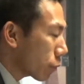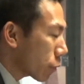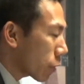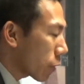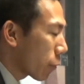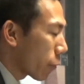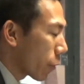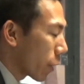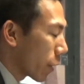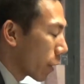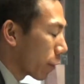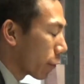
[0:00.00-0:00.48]

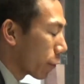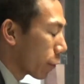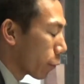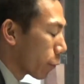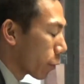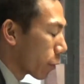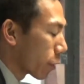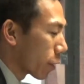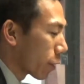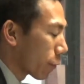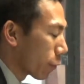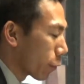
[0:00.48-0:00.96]
right? If you
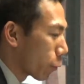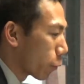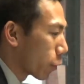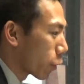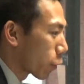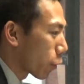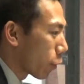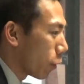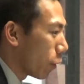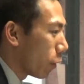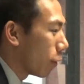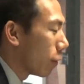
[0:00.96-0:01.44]

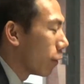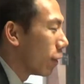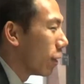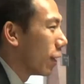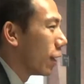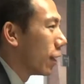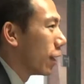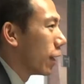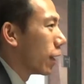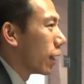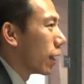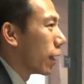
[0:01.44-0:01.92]
recall,
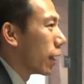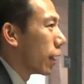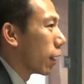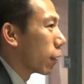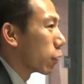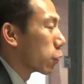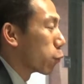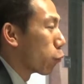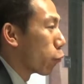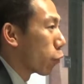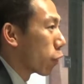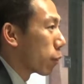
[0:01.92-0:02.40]
and I
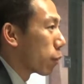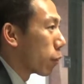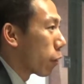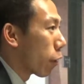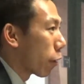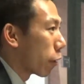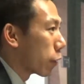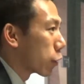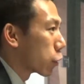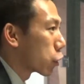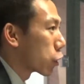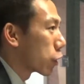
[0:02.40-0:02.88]
was born in
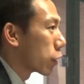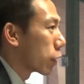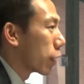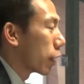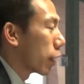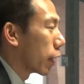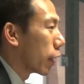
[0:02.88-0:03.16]
March,